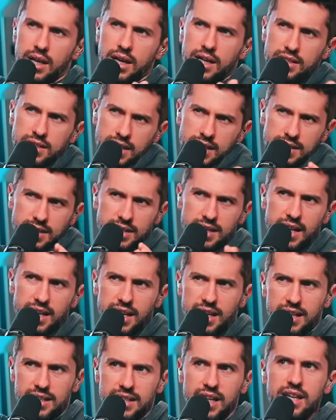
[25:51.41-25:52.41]
Because it's kind
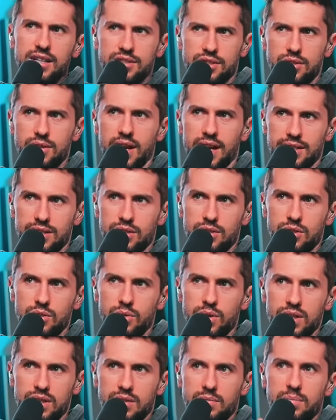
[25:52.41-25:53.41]
of like a dance you guys are
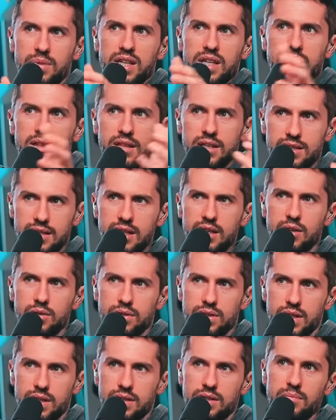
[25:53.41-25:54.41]
doing to be in this
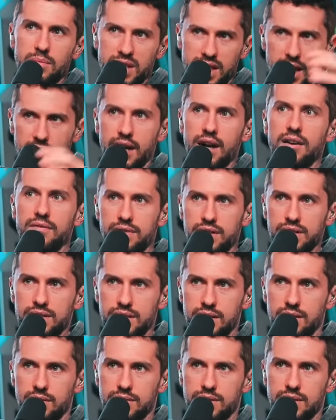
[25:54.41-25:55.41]
ecosystem, but not of
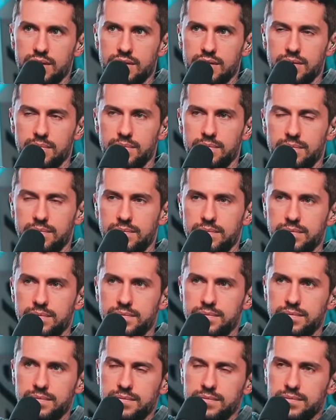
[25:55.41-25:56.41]
this ecosystem. We have to
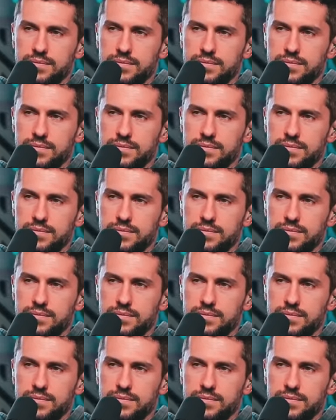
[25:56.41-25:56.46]
be